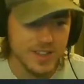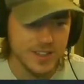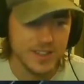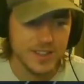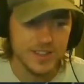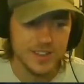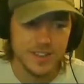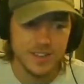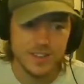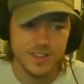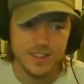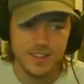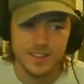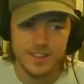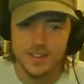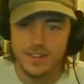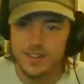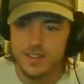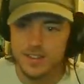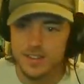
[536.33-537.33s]

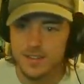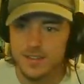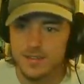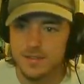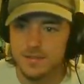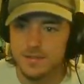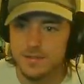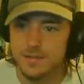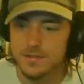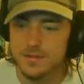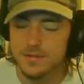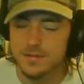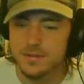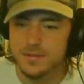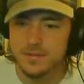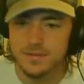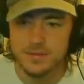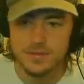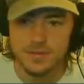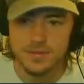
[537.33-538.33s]

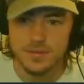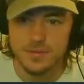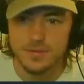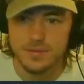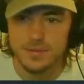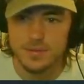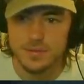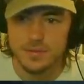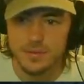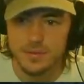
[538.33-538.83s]
Nobody speaks.